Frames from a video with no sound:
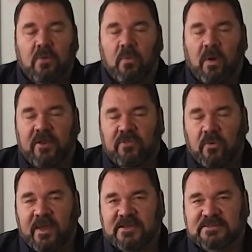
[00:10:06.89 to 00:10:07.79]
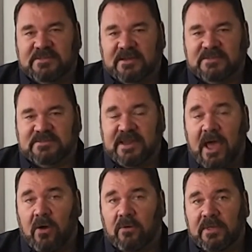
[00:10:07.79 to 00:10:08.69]
One of the ways that is
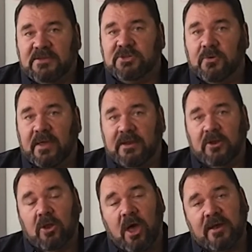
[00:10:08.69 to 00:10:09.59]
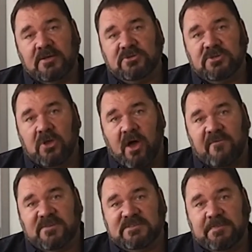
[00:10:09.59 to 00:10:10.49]
now integrated a lot into the
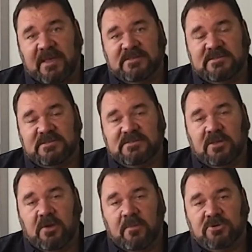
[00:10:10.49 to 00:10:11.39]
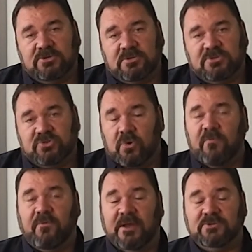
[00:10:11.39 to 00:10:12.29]
office space is the commercial
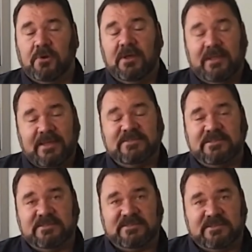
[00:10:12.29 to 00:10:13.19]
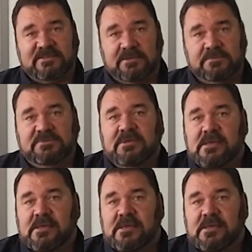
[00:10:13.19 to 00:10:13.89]
storefront or glazing systems.